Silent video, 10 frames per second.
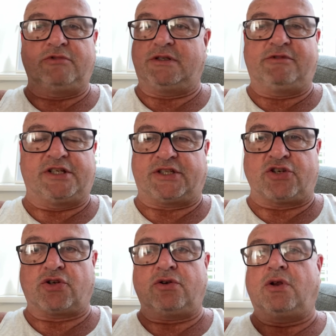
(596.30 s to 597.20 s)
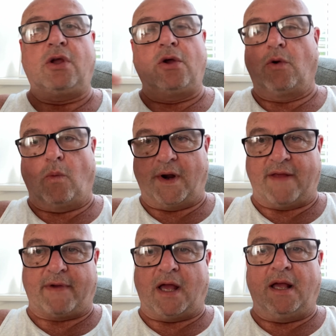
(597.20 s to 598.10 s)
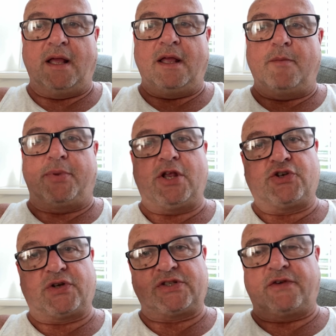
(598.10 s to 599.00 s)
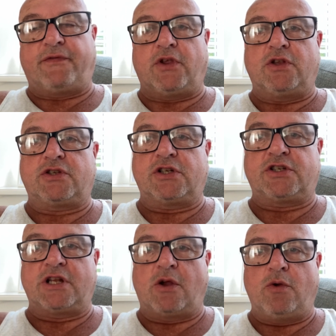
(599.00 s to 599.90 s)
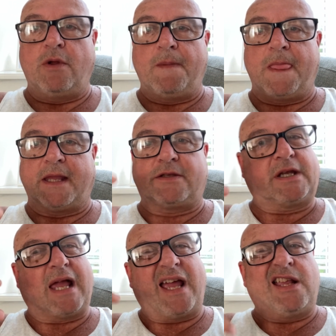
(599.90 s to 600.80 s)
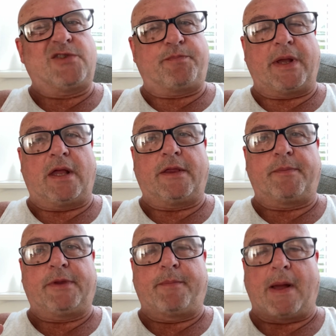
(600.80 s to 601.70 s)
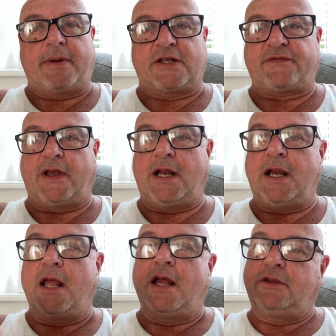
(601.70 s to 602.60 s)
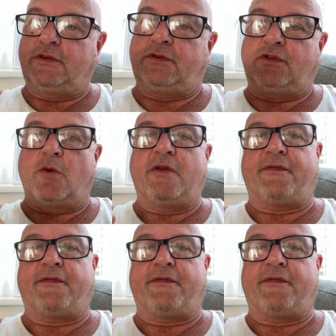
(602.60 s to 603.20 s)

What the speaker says: decision, whatever. Be interested for you to know to gauge the public's feeling. Do me a